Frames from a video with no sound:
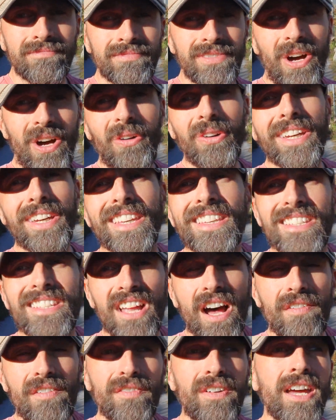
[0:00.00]
honking
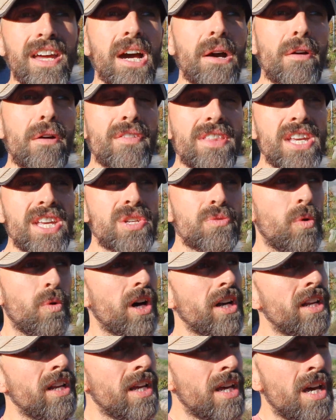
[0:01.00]
stuff. However, this
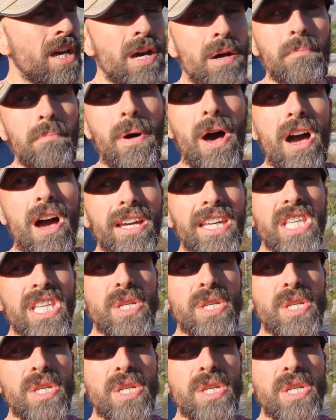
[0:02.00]
one, parking